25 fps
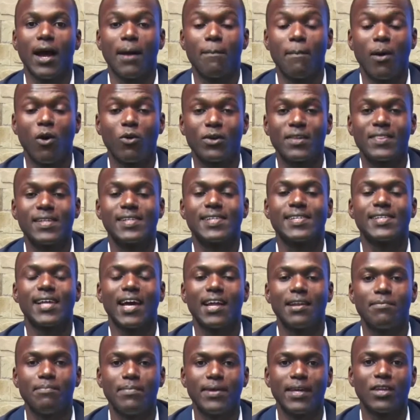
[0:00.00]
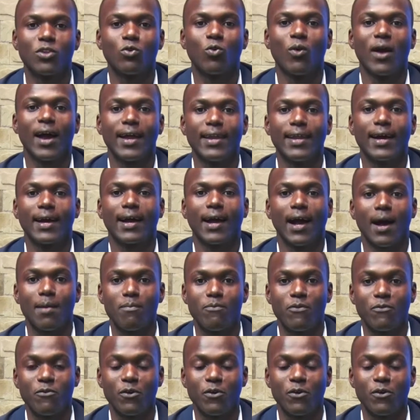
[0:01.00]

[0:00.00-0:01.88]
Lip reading: about the Stanbic Uganda Cup